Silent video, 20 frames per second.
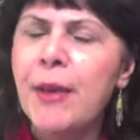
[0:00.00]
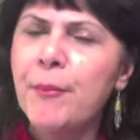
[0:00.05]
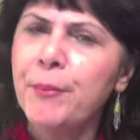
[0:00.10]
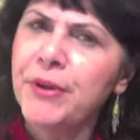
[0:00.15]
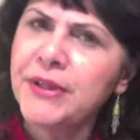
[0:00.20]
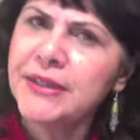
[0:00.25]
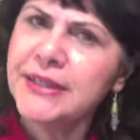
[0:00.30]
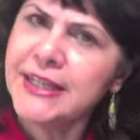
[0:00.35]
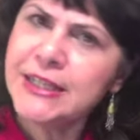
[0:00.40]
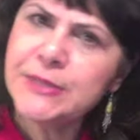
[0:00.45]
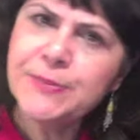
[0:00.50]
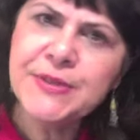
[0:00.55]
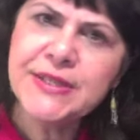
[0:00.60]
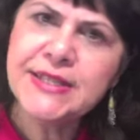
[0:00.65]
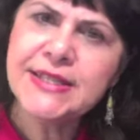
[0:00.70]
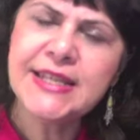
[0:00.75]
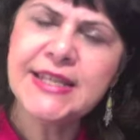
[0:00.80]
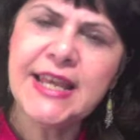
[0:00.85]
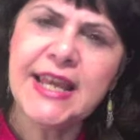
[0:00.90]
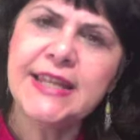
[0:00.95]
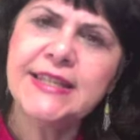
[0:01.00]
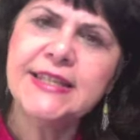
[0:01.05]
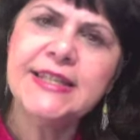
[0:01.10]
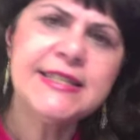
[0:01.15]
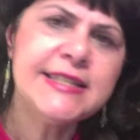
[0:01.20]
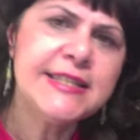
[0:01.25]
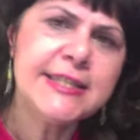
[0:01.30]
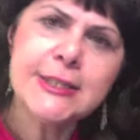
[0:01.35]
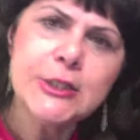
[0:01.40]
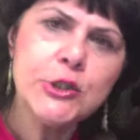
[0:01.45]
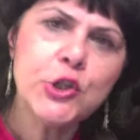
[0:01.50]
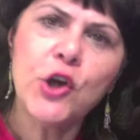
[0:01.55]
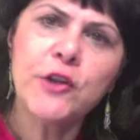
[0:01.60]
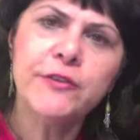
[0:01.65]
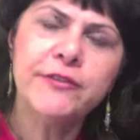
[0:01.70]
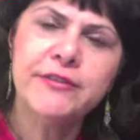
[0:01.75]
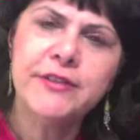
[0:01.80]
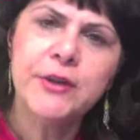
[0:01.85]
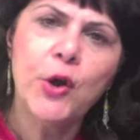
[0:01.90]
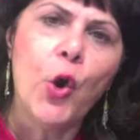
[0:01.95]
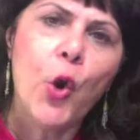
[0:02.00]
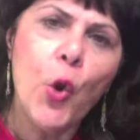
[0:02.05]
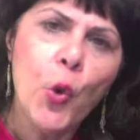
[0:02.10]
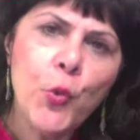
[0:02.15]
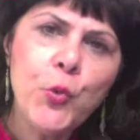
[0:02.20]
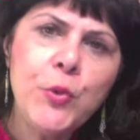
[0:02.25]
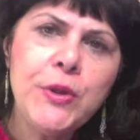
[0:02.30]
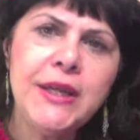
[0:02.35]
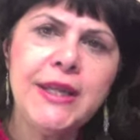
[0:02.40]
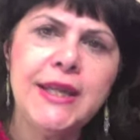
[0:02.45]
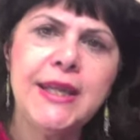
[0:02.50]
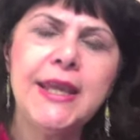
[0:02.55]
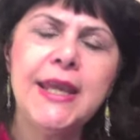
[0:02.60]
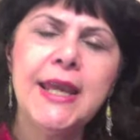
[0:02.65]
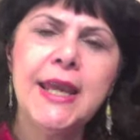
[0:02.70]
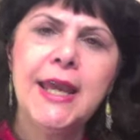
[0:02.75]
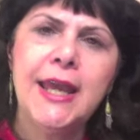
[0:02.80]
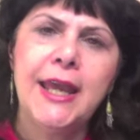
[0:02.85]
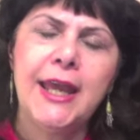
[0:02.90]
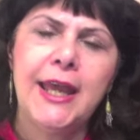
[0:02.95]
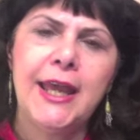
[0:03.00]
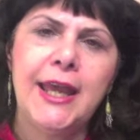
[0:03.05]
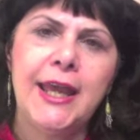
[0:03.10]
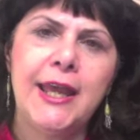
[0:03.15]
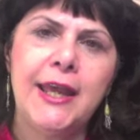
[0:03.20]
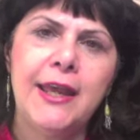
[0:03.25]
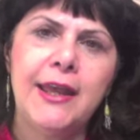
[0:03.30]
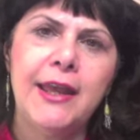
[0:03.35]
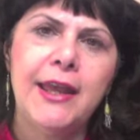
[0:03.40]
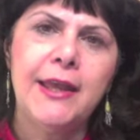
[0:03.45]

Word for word: But let me say, this is not only uh,